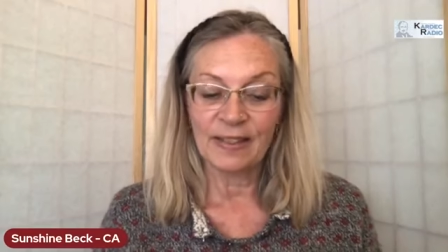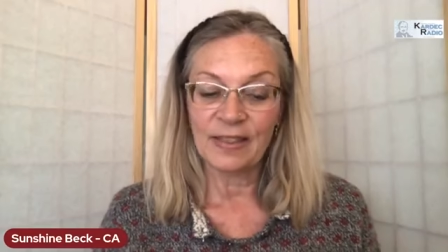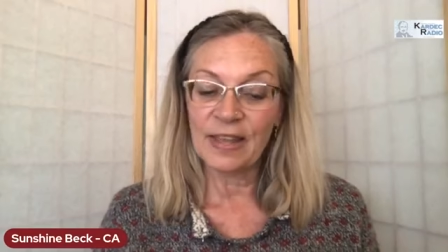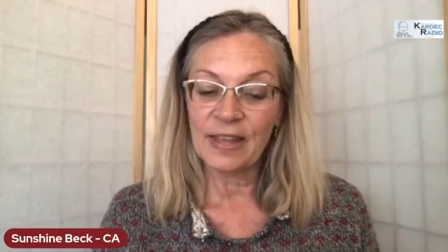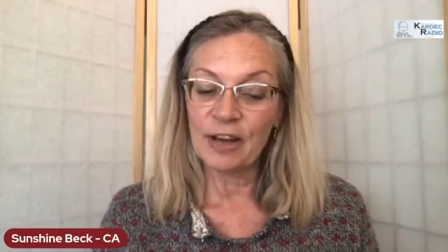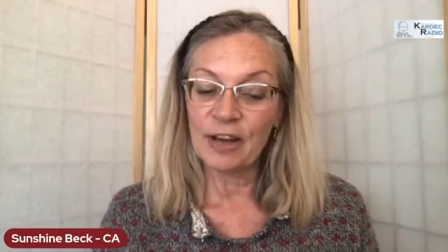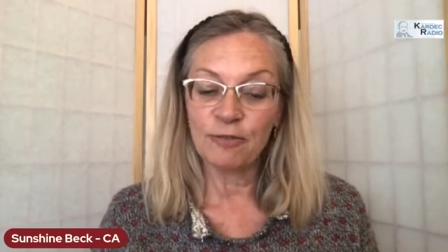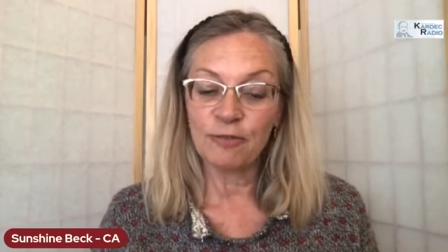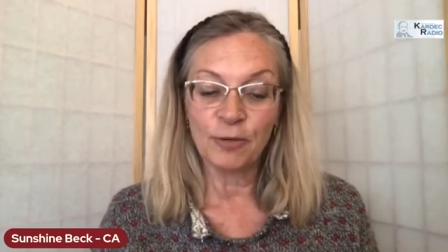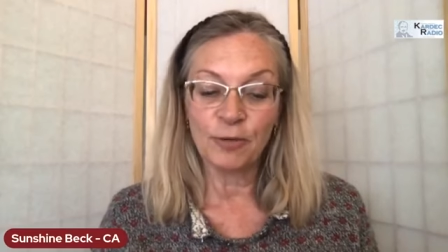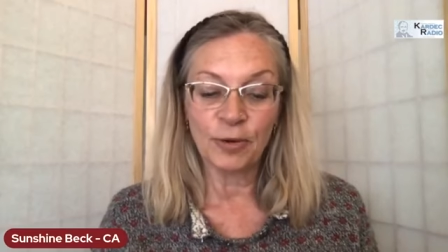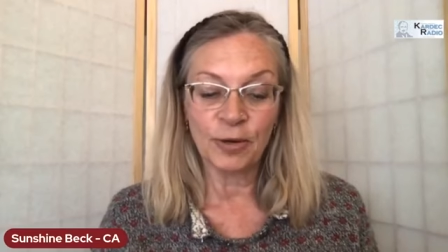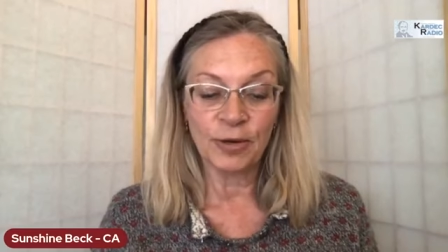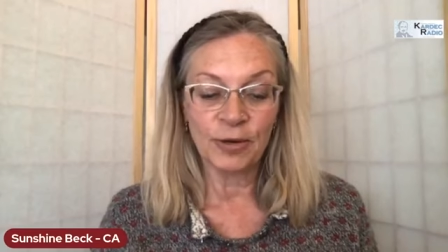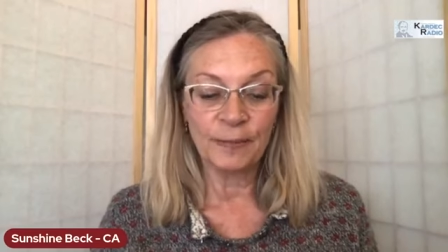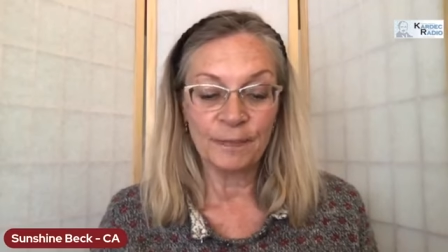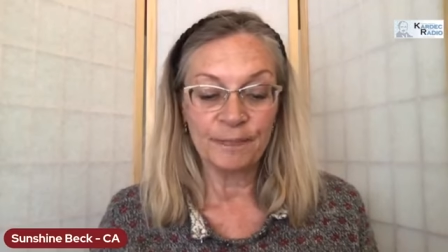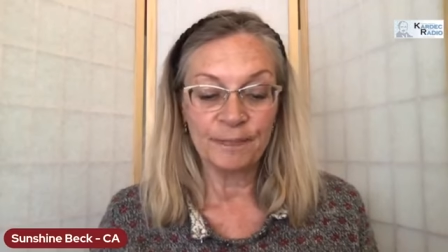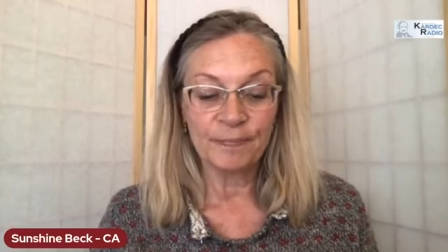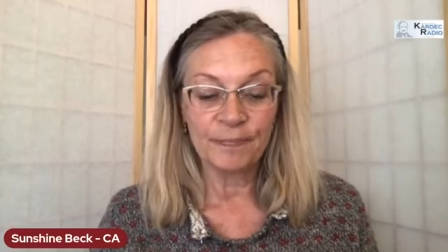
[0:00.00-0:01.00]

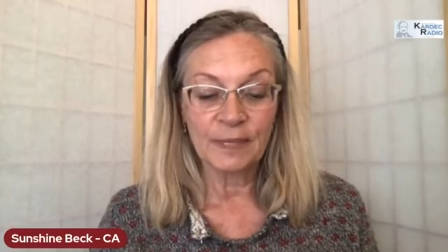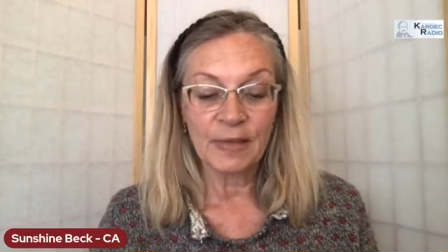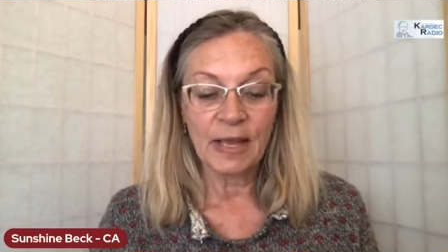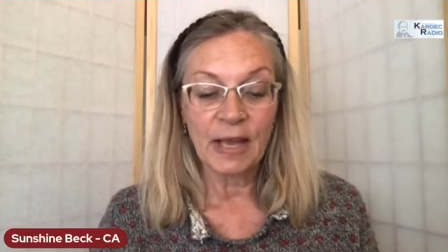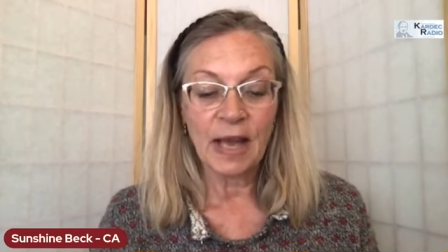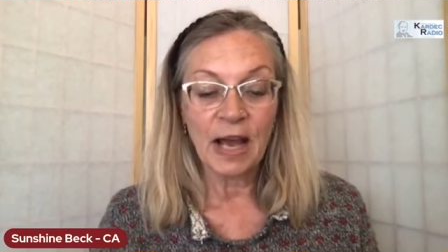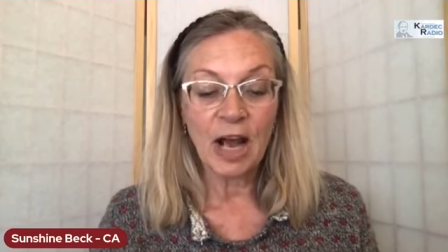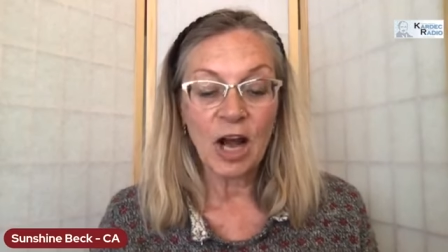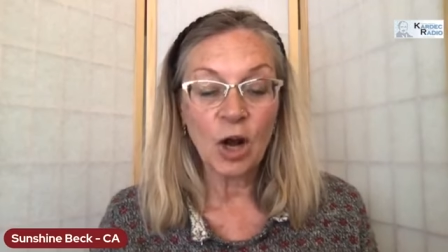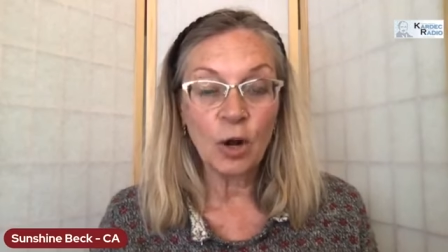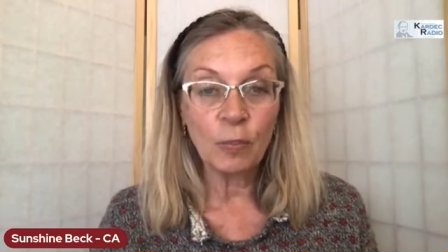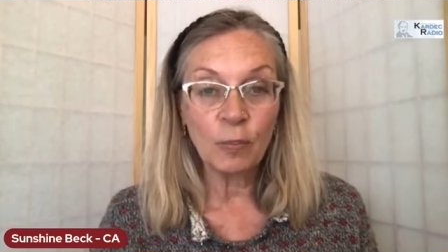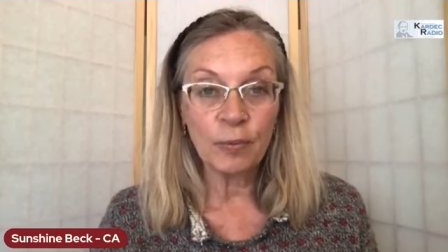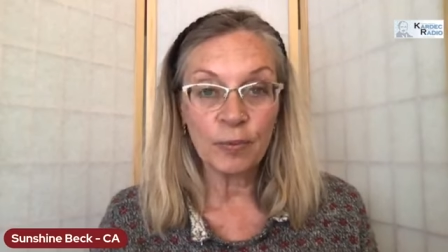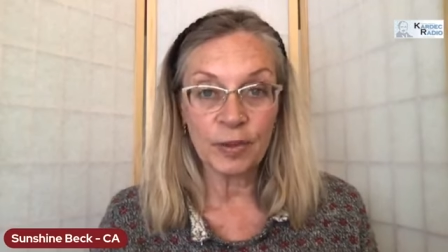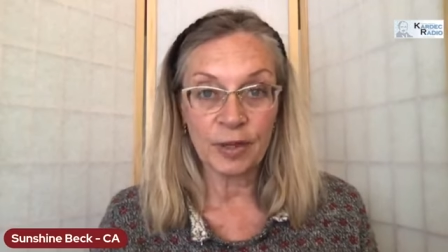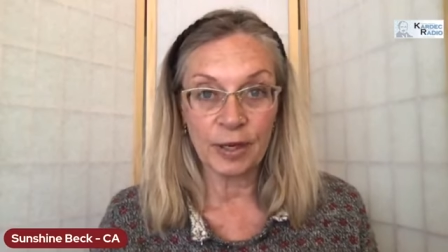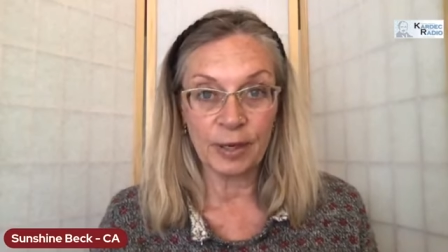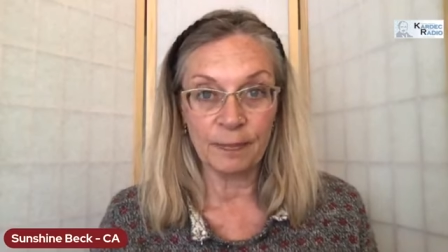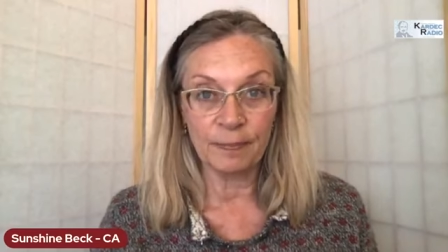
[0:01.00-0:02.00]
Therefore, help
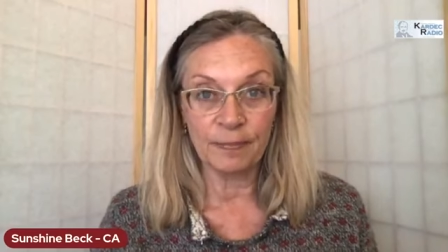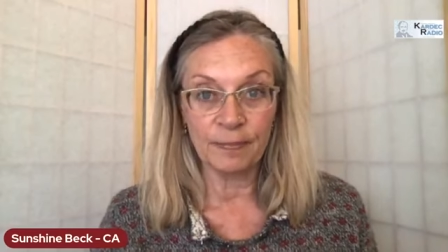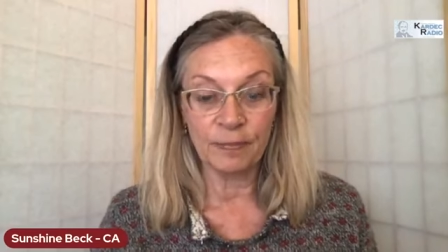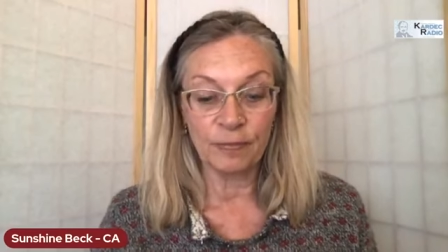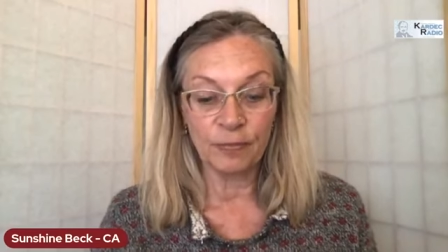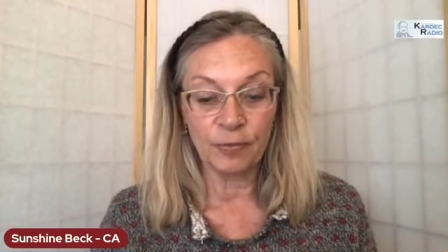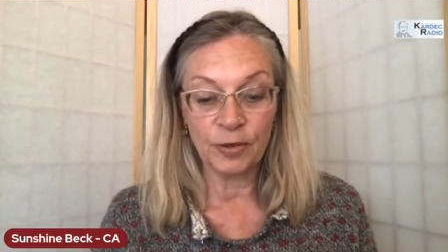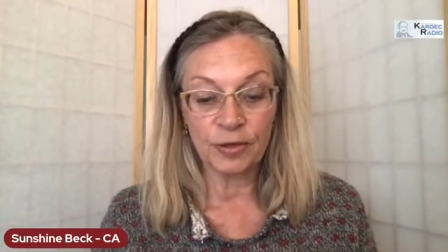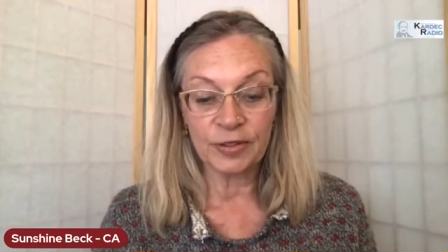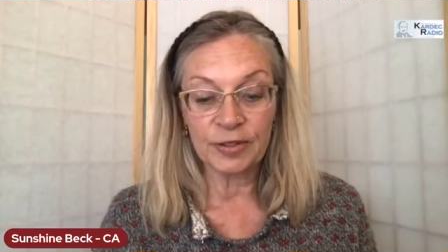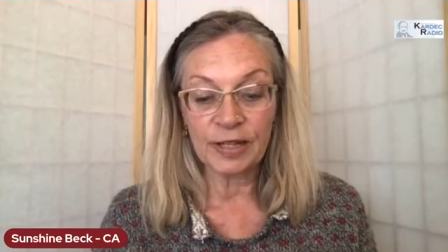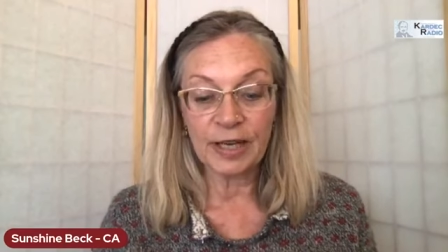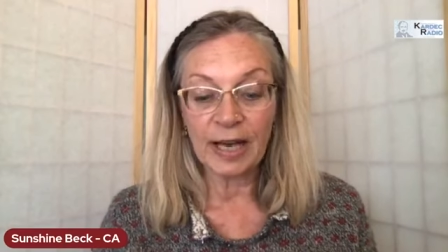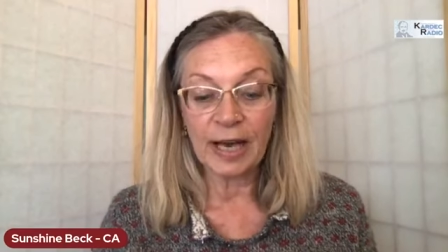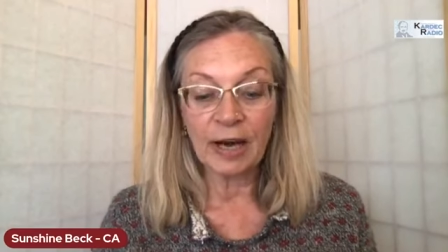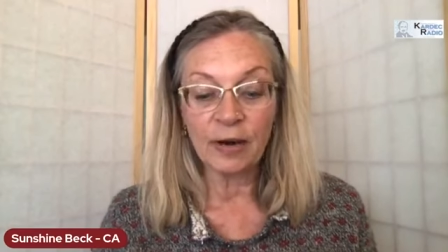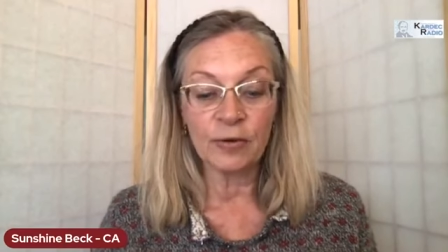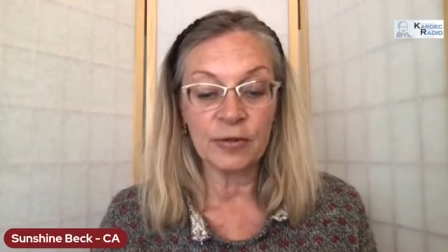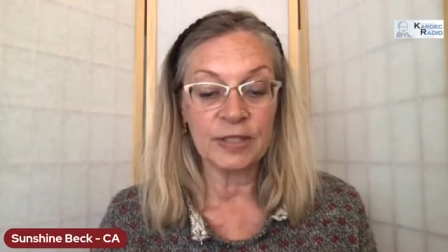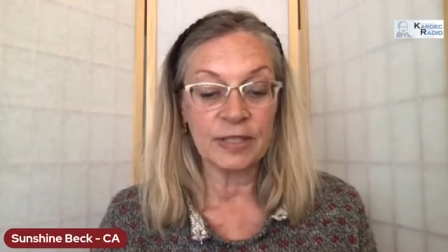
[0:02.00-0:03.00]
them
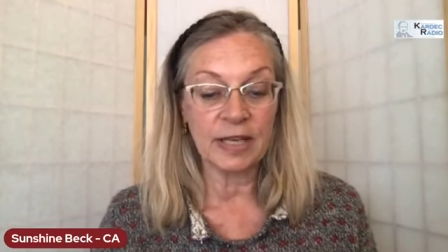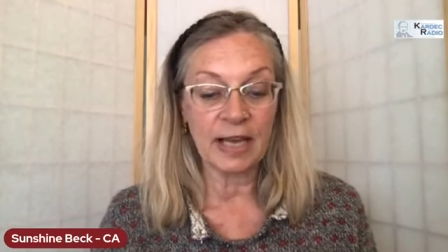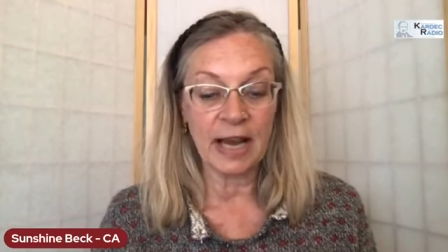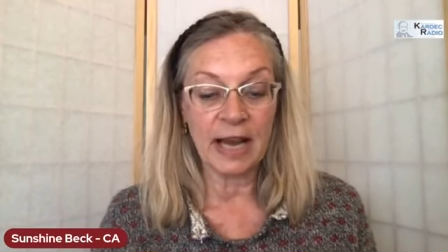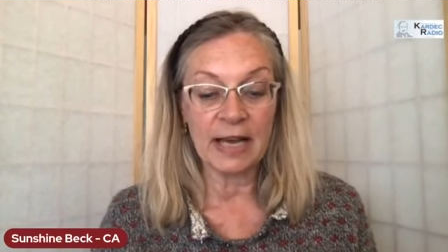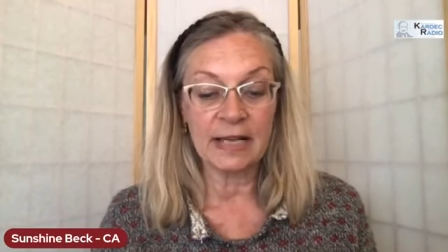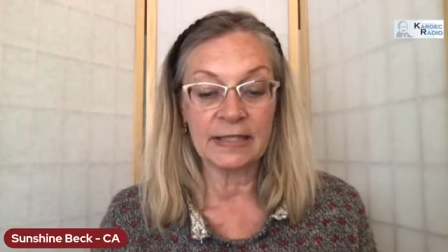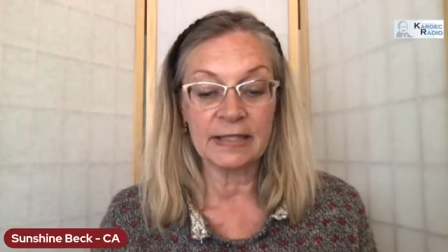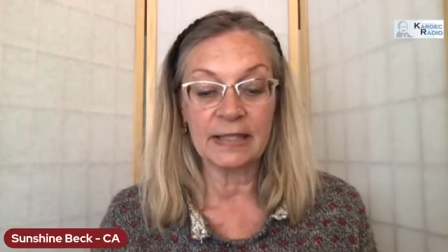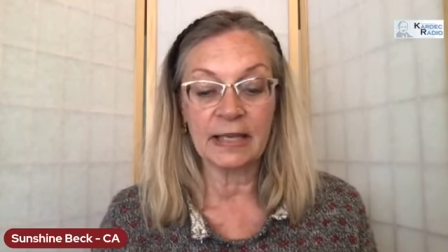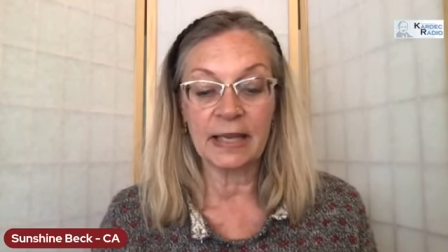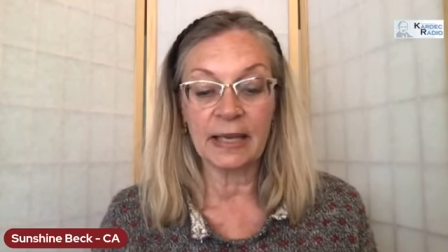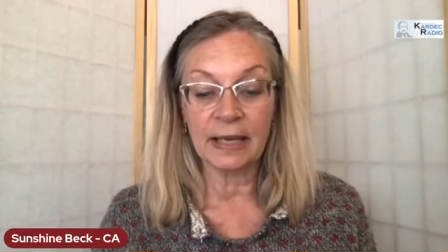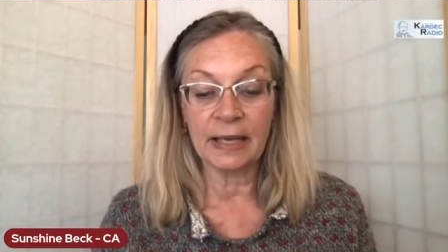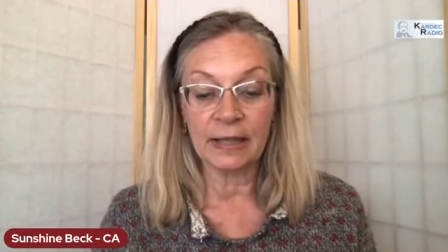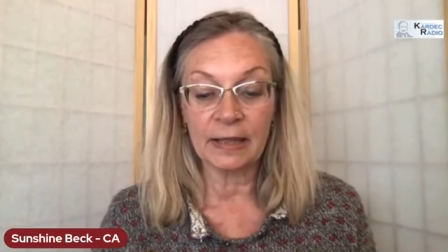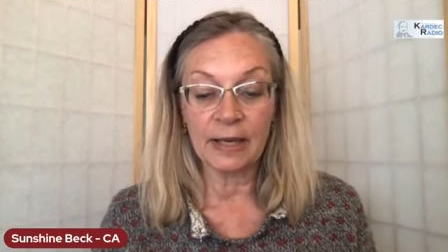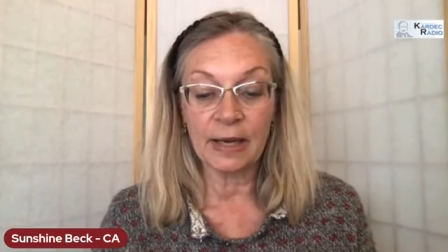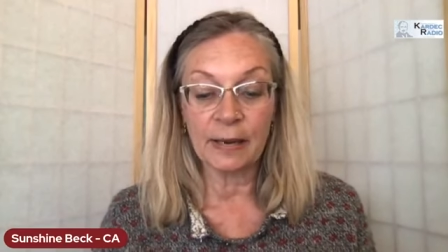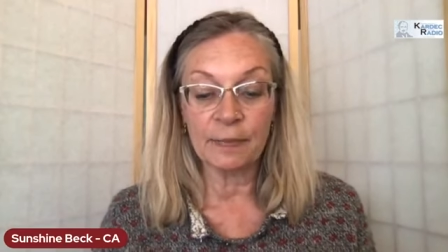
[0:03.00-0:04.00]
without
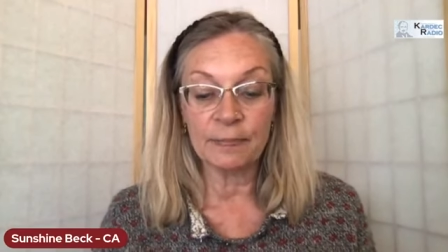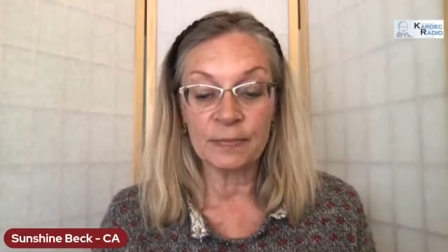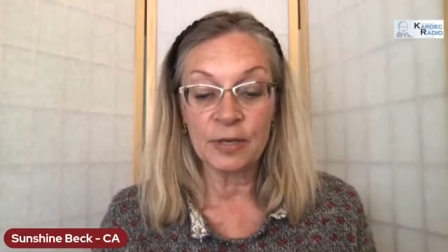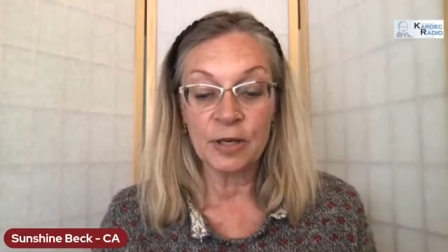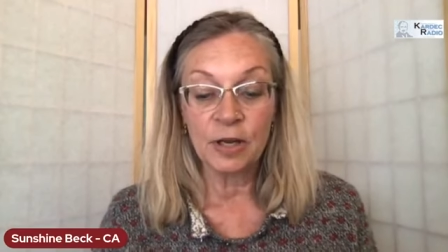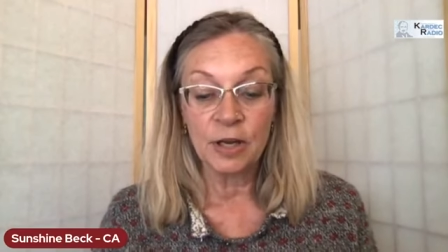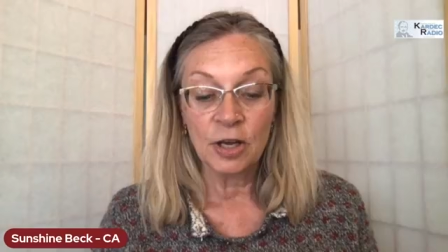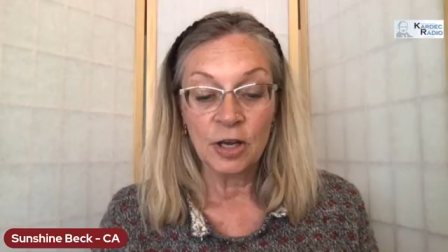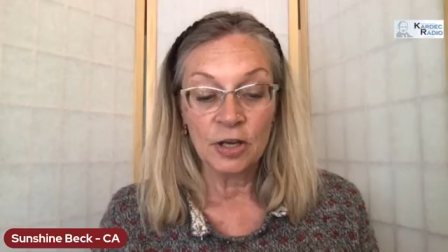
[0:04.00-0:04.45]
asking them